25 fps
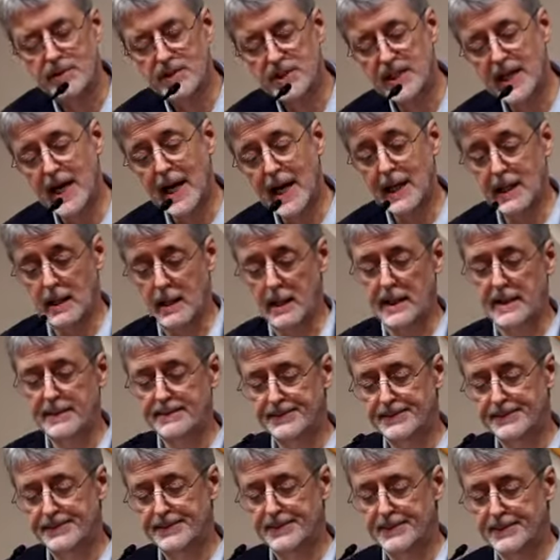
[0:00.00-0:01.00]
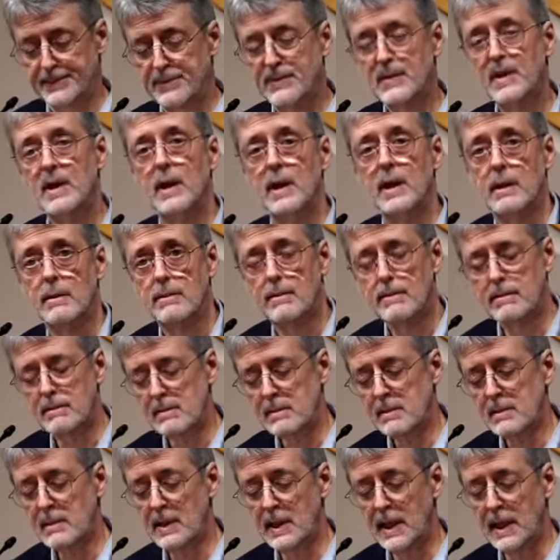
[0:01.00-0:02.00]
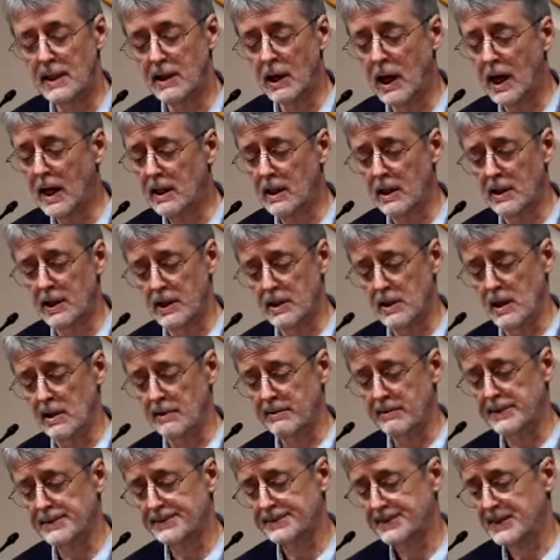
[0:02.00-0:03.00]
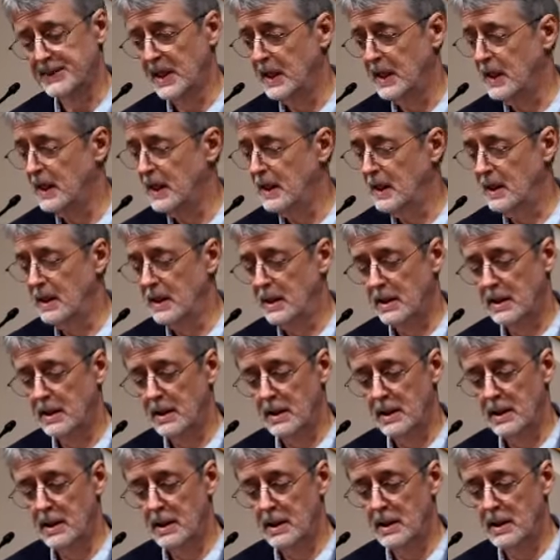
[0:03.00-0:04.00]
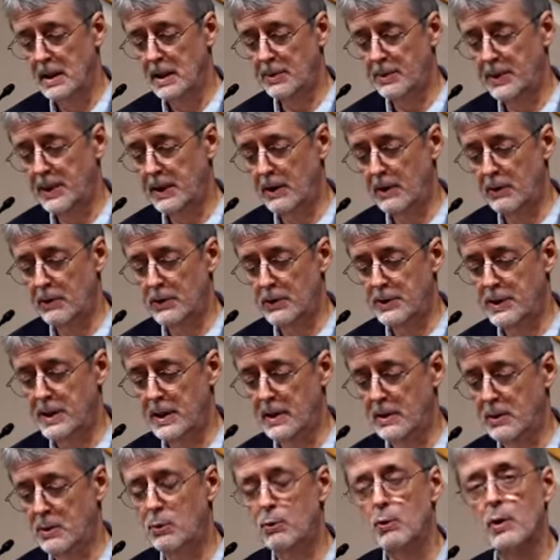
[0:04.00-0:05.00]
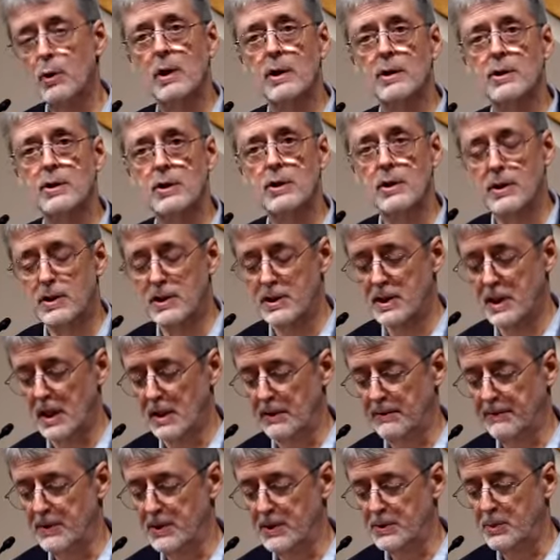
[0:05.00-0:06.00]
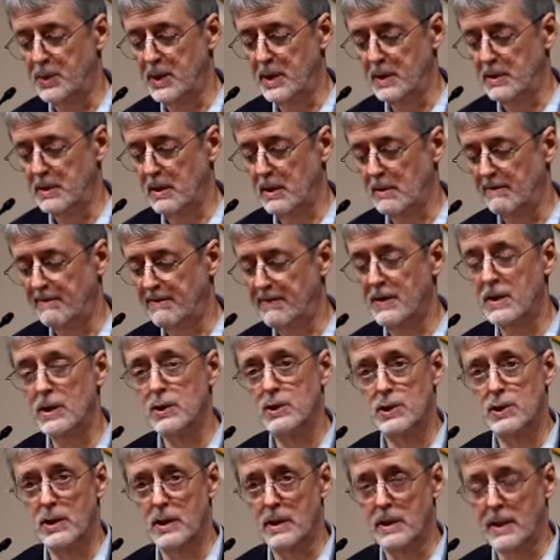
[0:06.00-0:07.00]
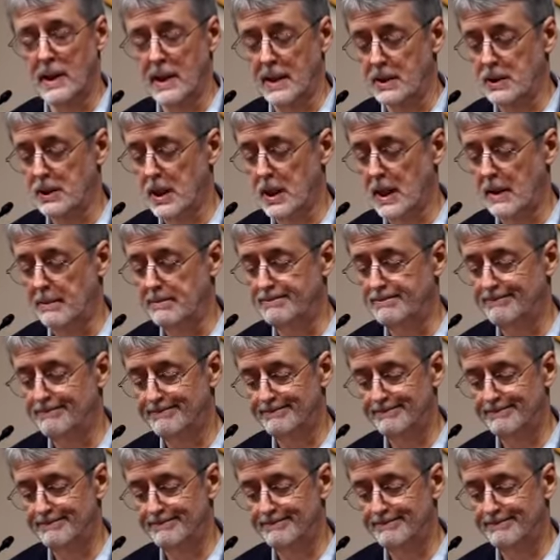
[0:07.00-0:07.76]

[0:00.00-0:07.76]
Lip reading: Sadly, and oddly enough, it appears that religion itself is bent on finishing that job.